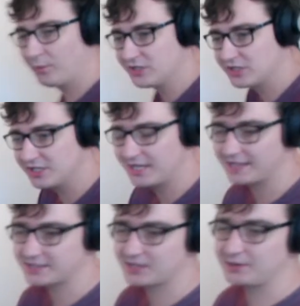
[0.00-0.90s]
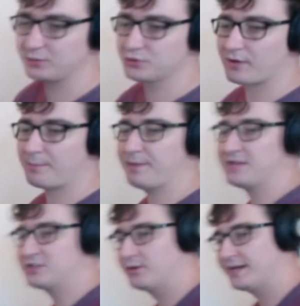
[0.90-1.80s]
which is, has its own little drum
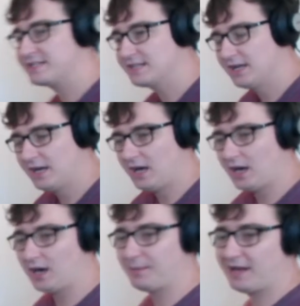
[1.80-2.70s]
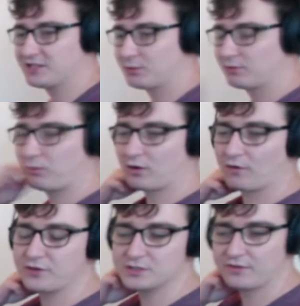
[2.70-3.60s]
beat to it. Um, and so what I've
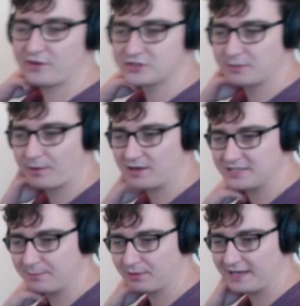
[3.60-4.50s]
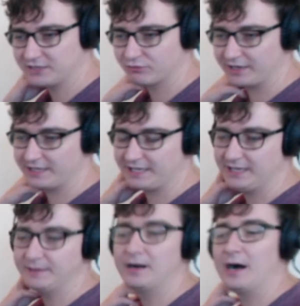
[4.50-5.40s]
got for you is the first two bars he plays really,
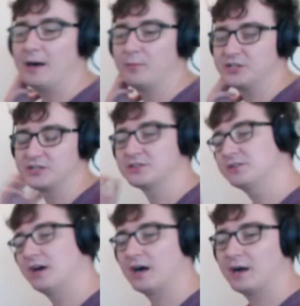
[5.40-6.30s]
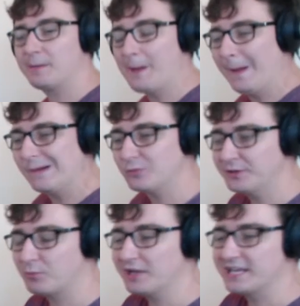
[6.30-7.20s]
um, which is uh,
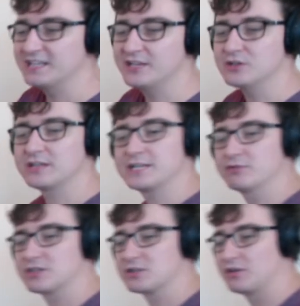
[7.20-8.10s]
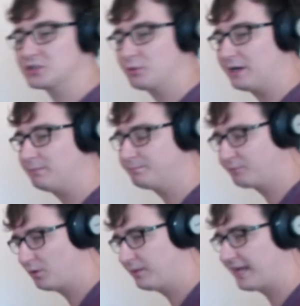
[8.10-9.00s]
what he continues later in the song as well.
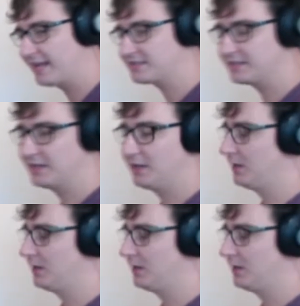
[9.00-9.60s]
We get